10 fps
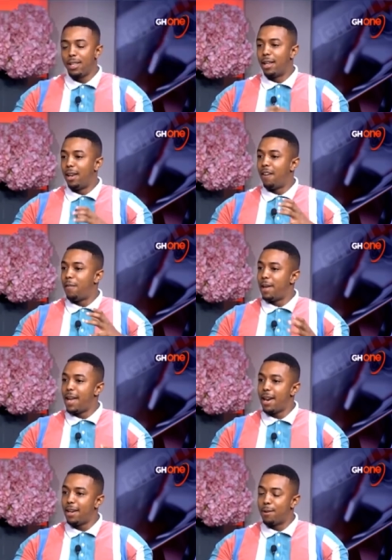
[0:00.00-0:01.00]
the love I've been
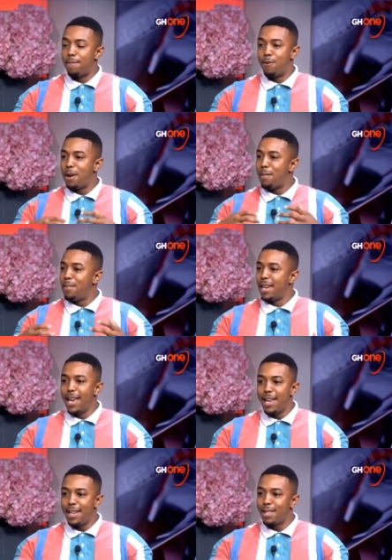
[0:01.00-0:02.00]
getting, the food I've been
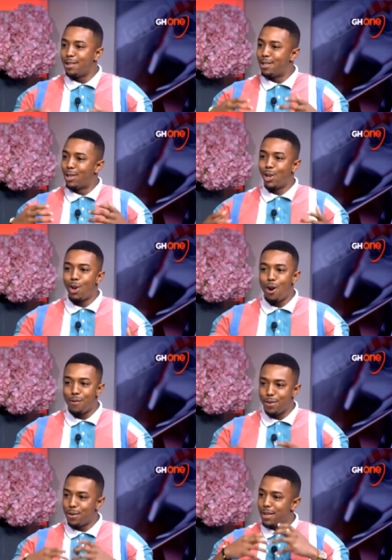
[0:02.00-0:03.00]
eating, the
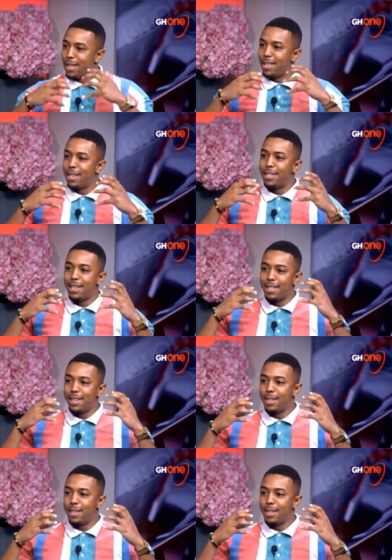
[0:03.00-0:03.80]
jollof, the the the the,